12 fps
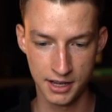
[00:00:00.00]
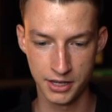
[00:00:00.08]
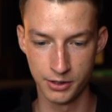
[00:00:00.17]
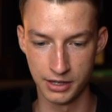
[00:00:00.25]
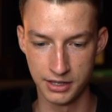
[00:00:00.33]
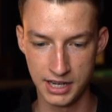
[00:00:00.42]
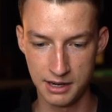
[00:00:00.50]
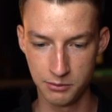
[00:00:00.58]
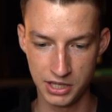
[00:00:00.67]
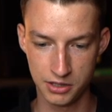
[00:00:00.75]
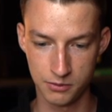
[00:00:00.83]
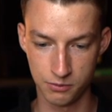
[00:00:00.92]
You can name
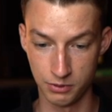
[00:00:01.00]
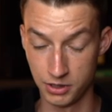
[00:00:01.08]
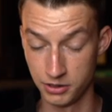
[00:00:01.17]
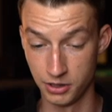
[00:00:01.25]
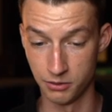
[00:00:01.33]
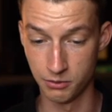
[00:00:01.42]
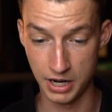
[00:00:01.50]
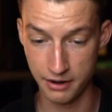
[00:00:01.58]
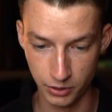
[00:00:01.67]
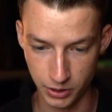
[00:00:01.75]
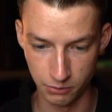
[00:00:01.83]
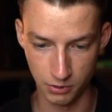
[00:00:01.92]
this, you know,
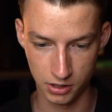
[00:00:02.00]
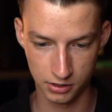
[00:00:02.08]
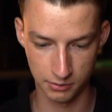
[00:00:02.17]
whatever you want.